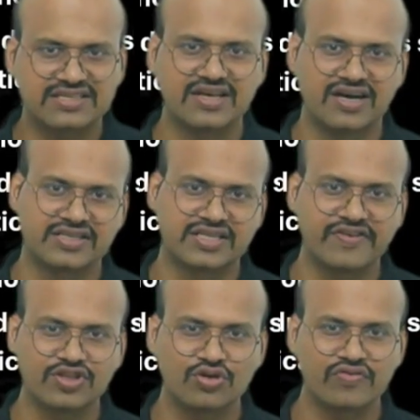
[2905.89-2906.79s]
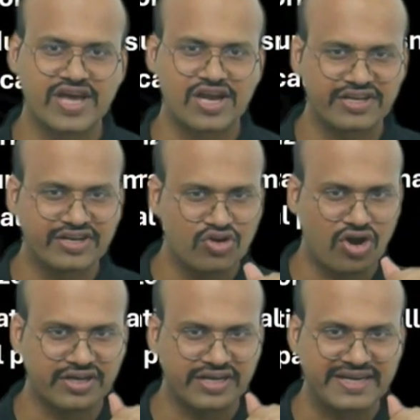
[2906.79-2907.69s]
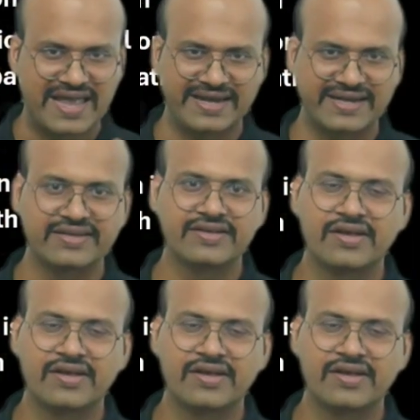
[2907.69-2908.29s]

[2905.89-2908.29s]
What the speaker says: the earth even though we are not in direct